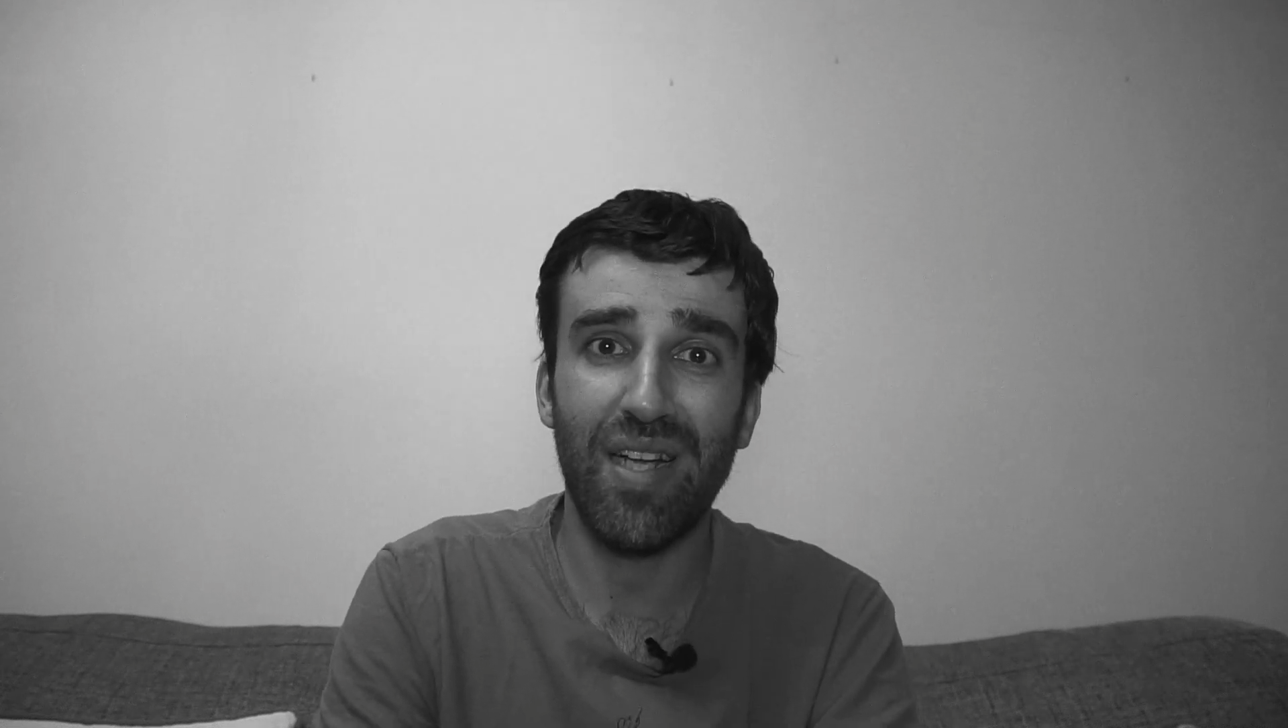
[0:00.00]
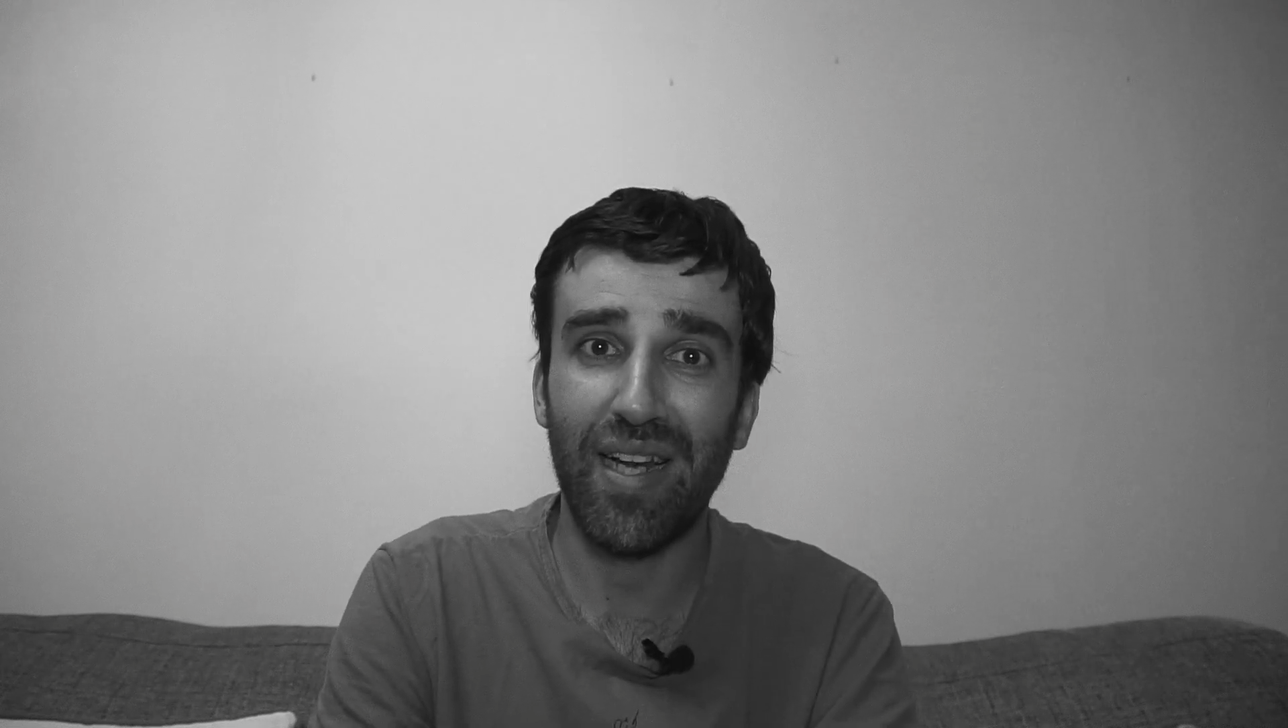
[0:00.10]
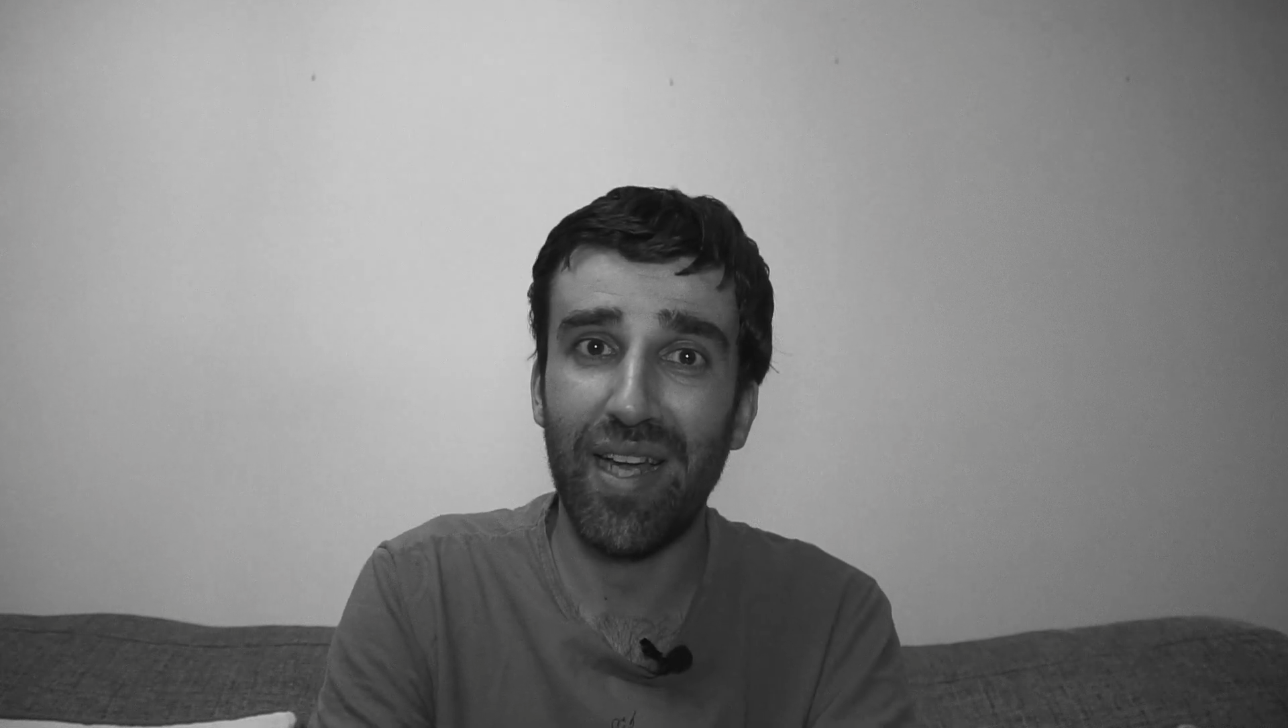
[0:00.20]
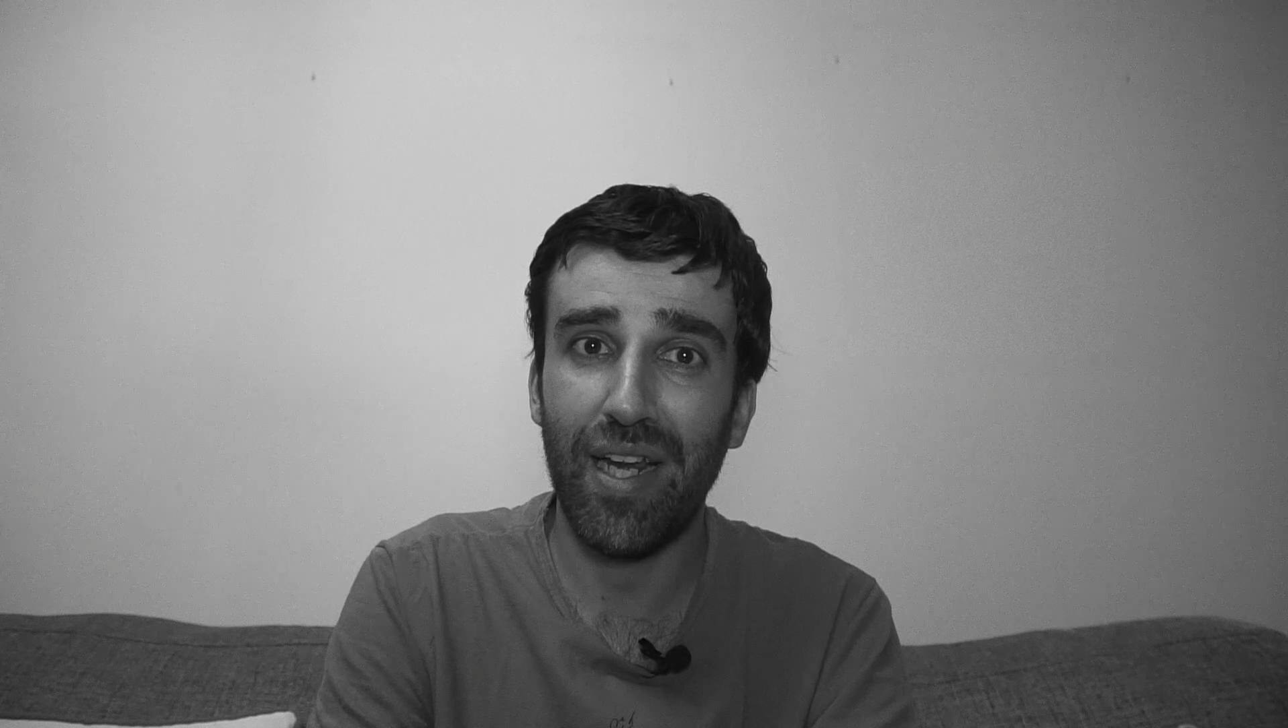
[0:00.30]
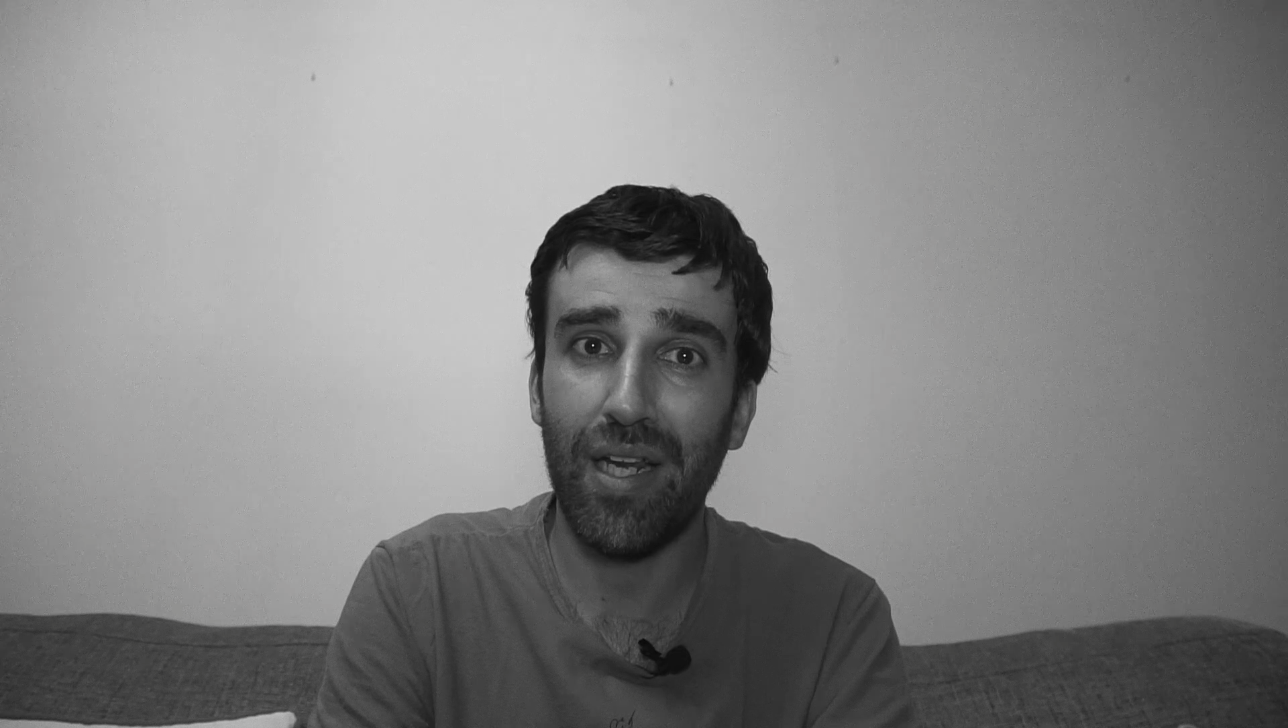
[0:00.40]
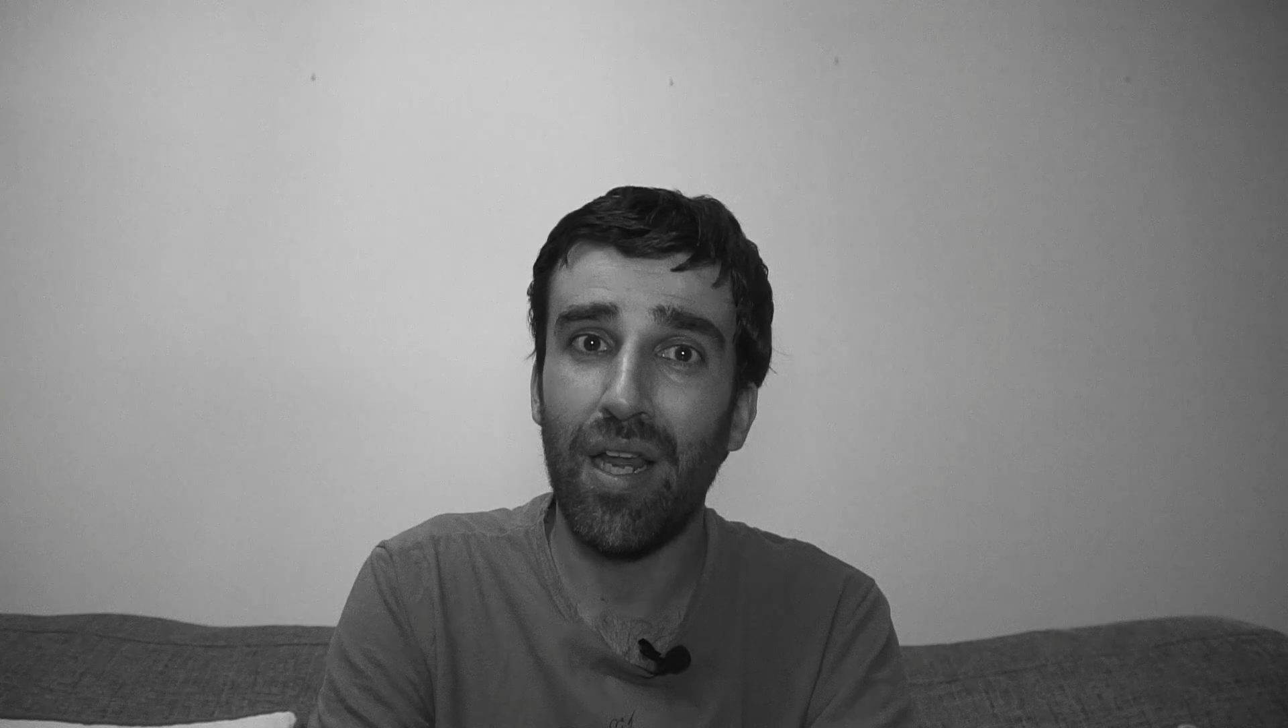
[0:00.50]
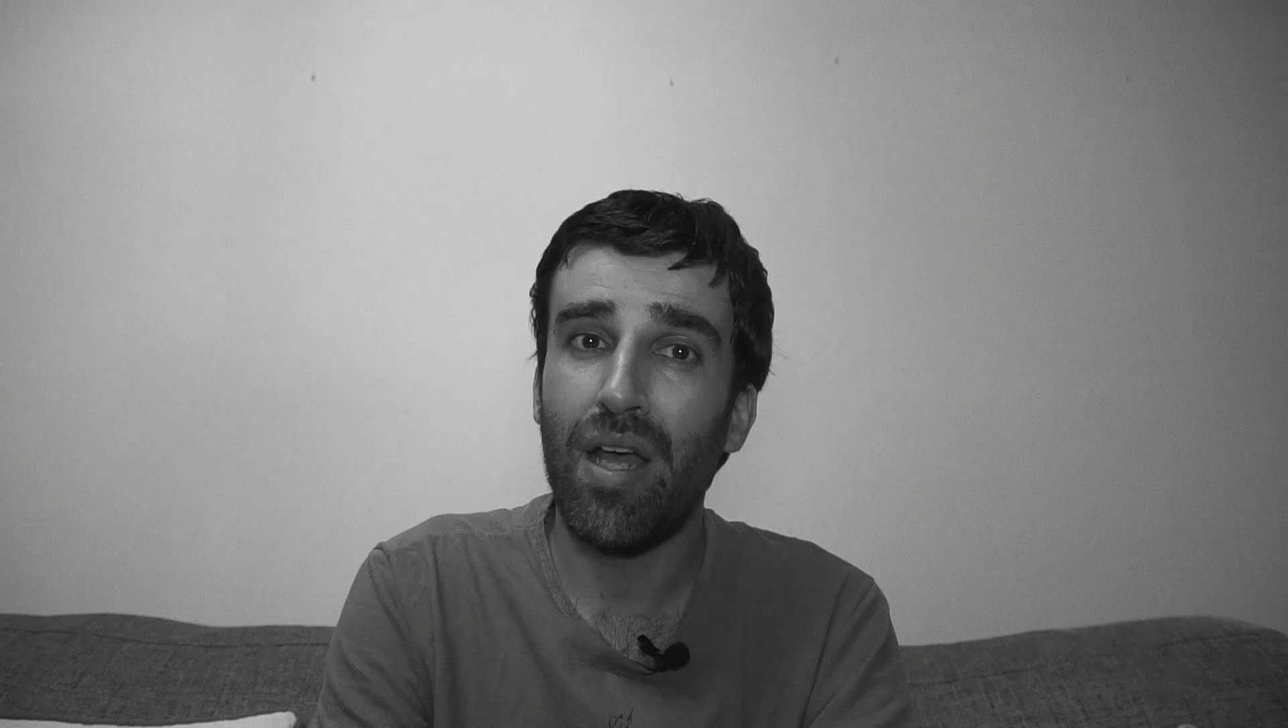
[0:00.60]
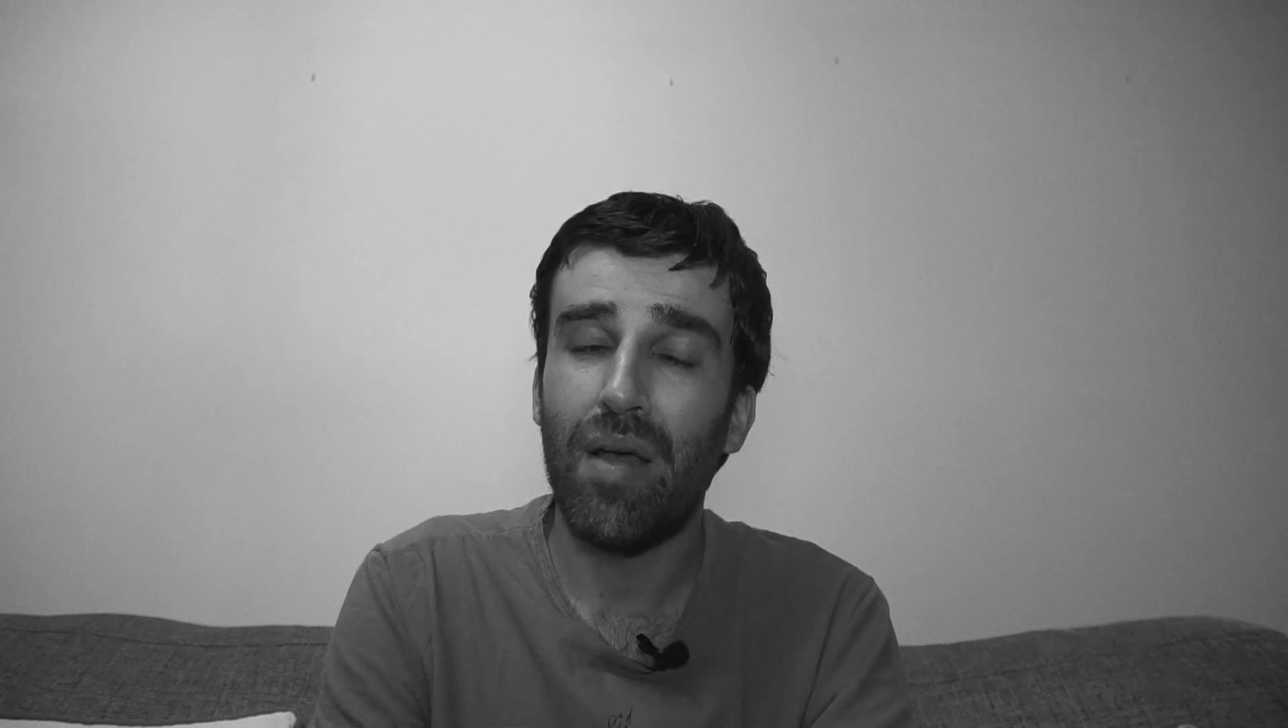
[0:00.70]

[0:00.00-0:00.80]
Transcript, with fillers: are getting.